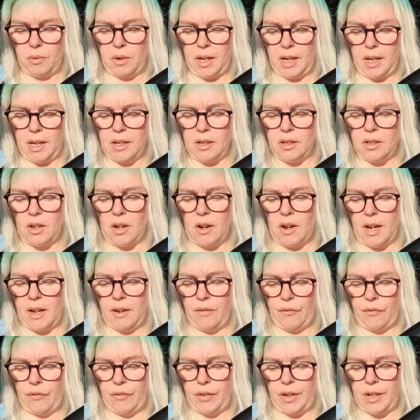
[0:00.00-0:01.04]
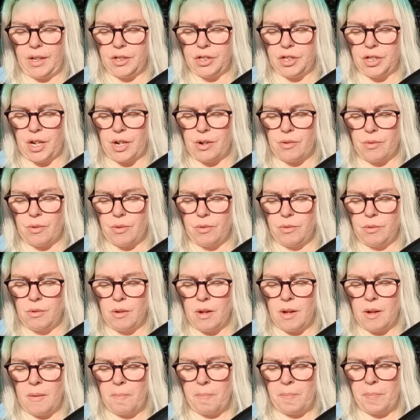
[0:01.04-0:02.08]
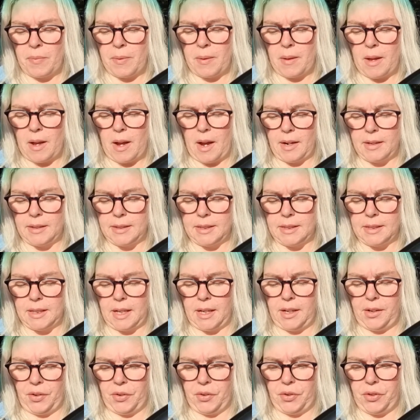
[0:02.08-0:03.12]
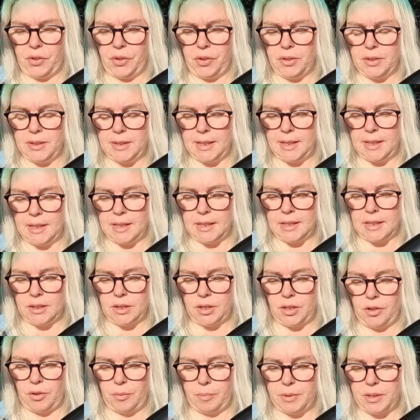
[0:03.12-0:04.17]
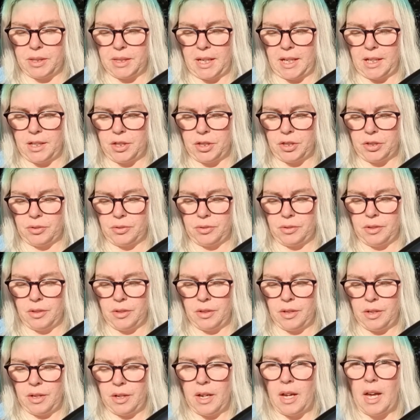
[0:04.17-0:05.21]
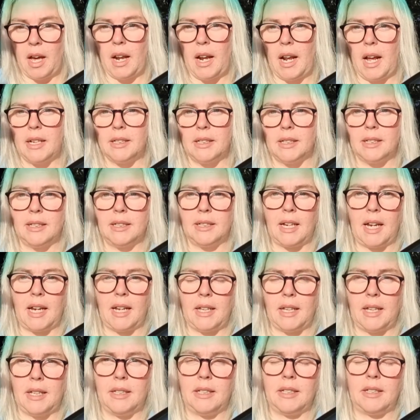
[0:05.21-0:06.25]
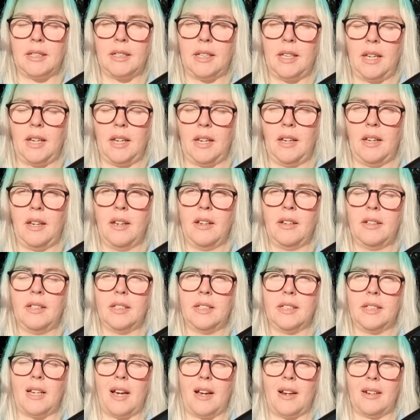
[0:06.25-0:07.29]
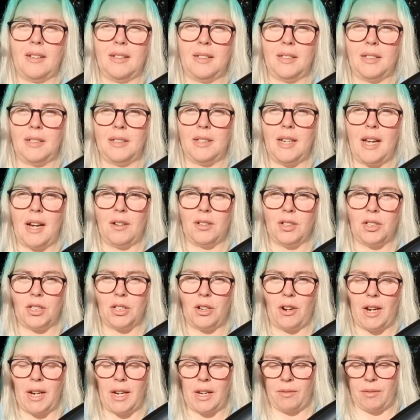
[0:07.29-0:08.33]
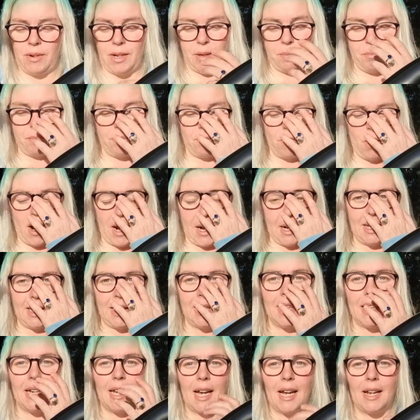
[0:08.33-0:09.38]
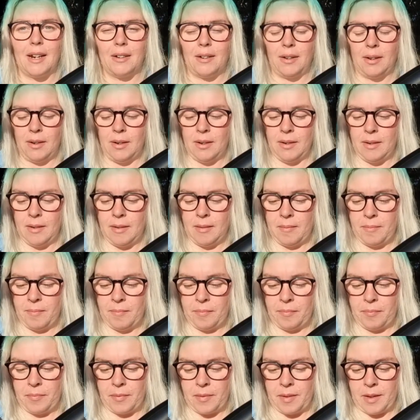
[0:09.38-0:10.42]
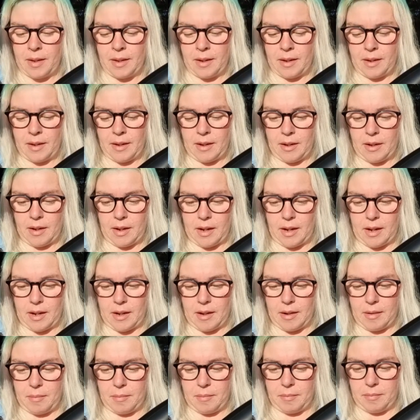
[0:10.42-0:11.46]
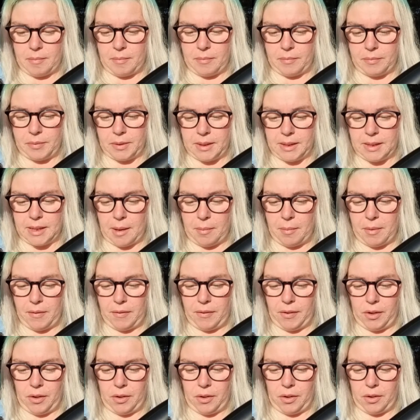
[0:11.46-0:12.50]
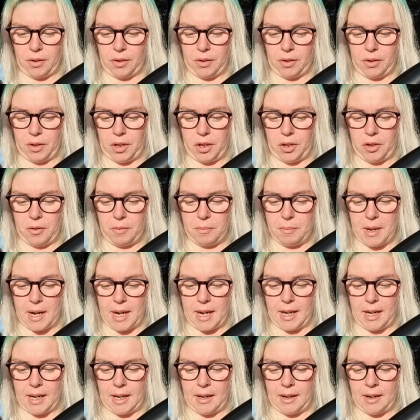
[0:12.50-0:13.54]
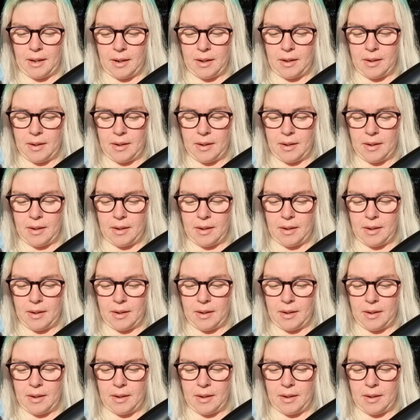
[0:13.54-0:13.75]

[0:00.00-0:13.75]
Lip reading: in life in general. And I see you using this to your potential. And as I say this, the sun is now shining really brightly again. For some of you, you may,